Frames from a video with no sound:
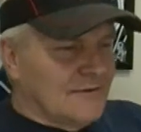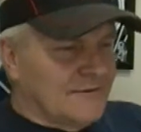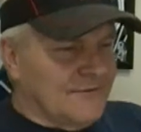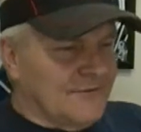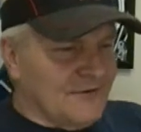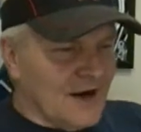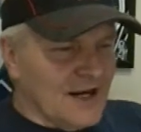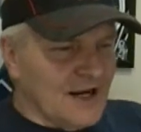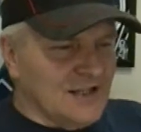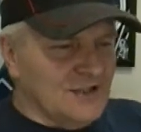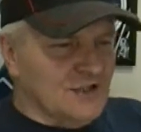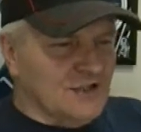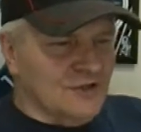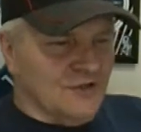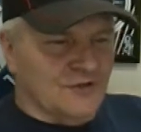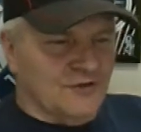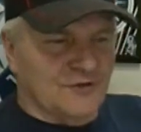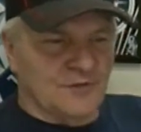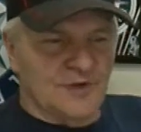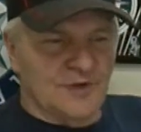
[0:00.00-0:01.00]

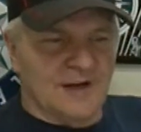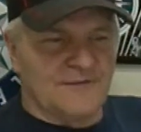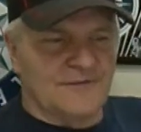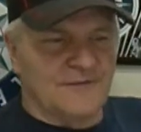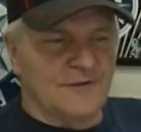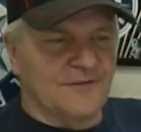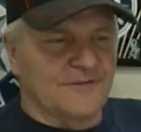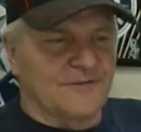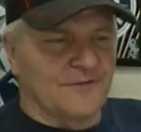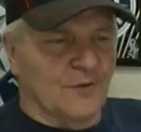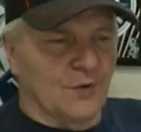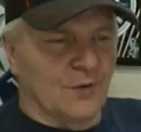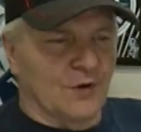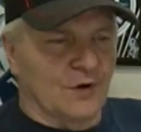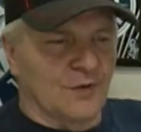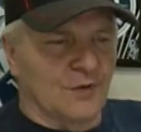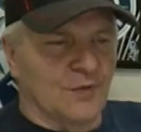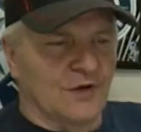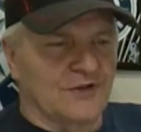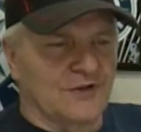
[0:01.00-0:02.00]
Frazier 3 for
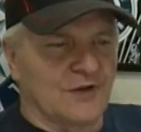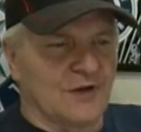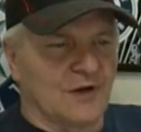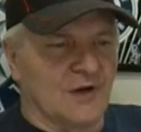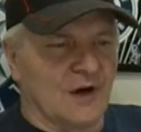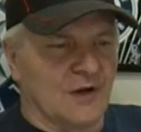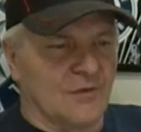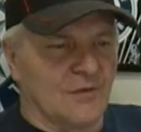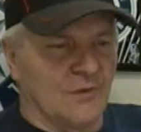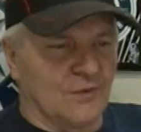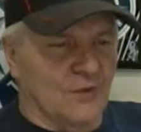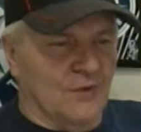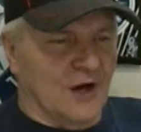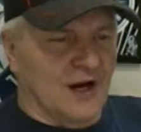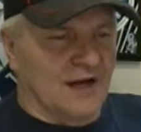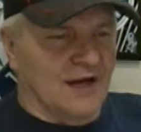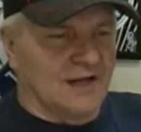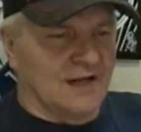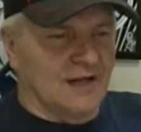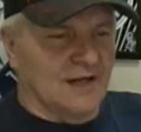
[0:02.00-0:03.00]
4 with a
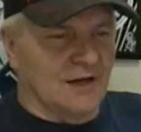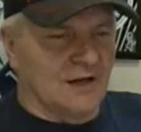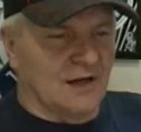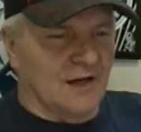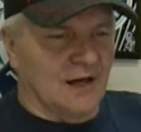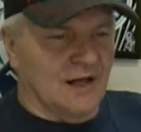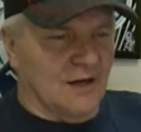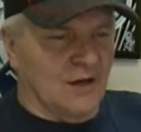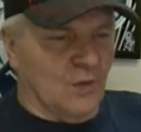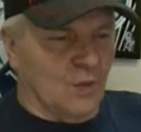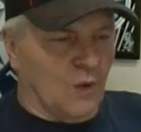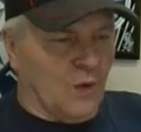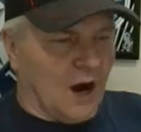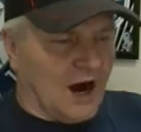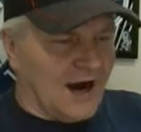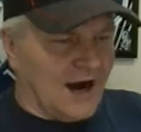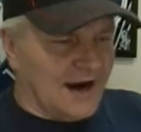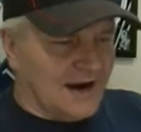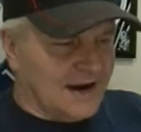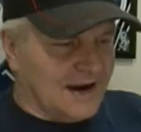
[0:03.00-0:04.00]
run and a
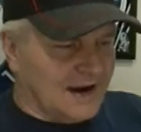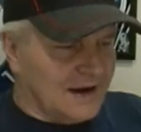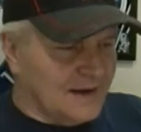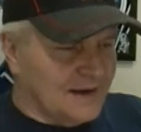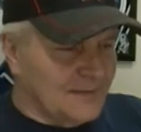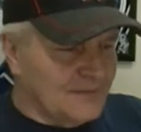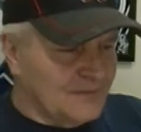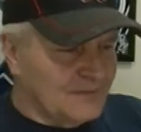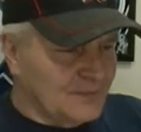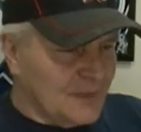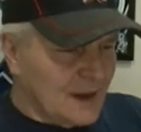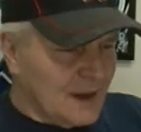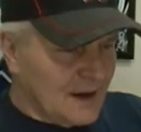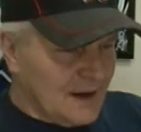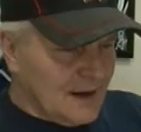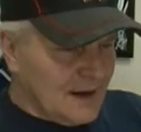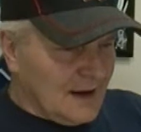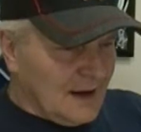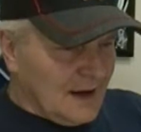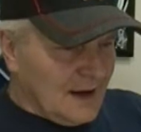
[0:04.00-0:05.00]
walk.
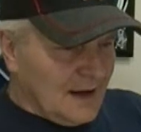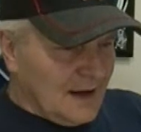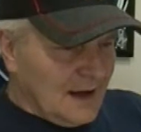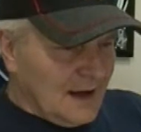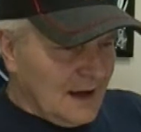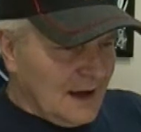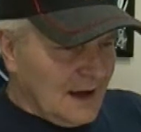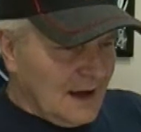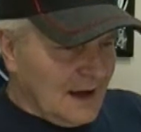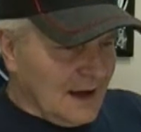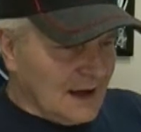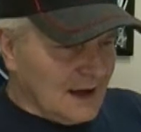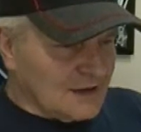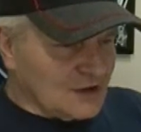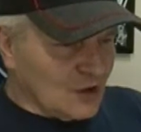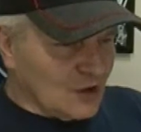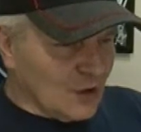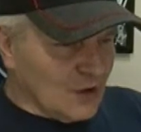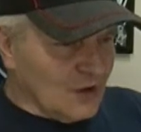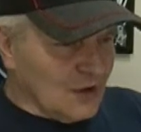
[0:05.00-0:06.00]

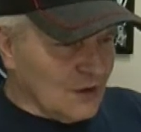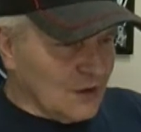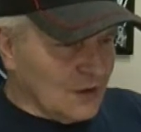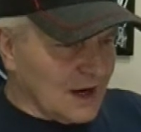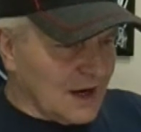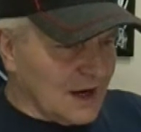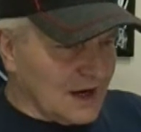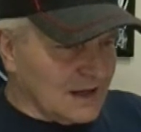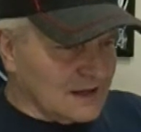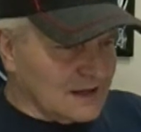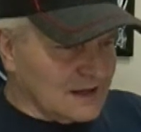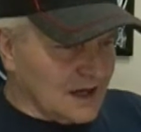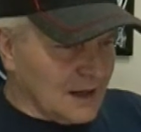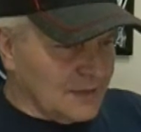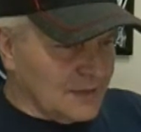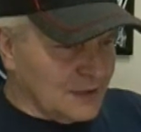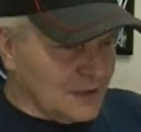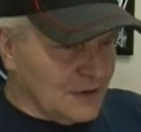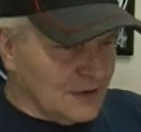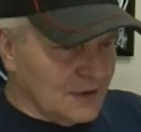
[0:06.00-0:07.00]
And Toro got a
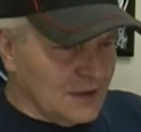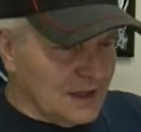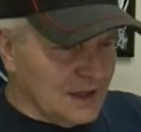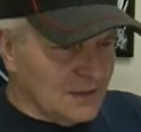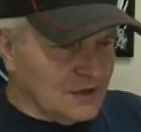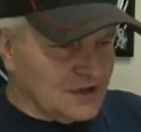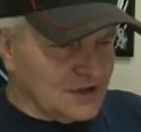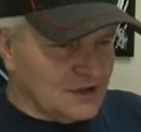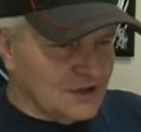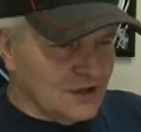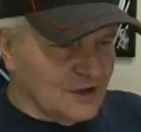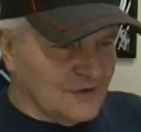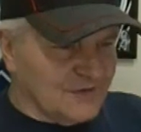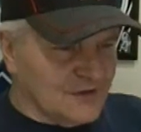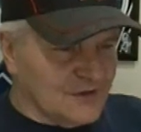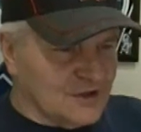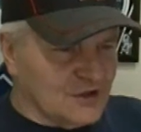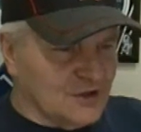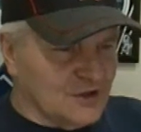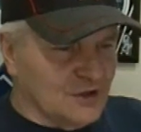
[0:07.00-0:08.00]
double. He was 2
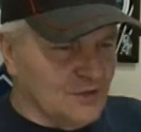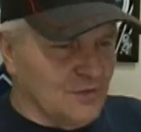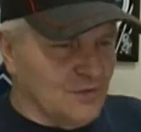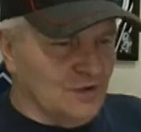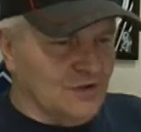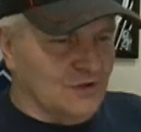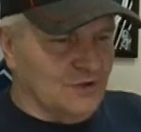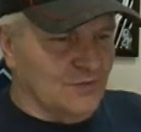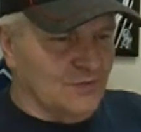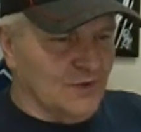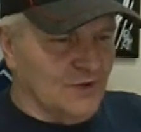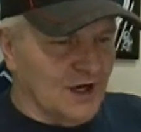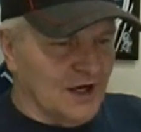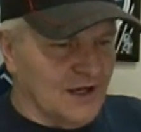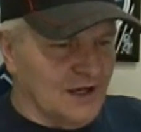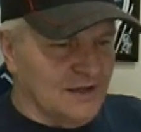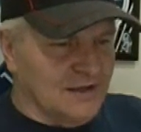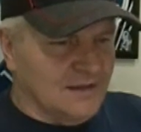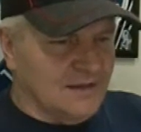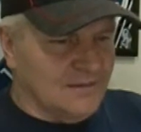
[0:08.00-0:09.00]
for 2 with a
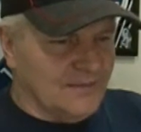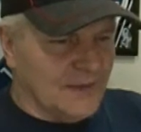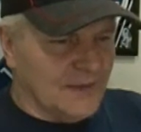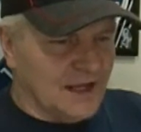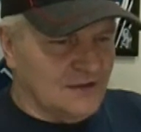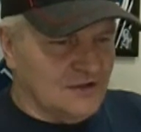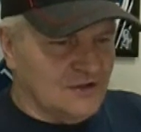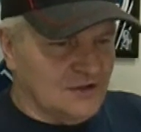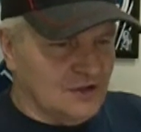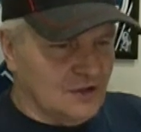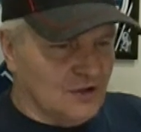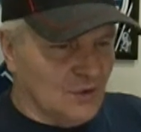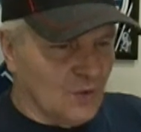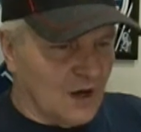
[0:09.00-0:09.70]
run and 2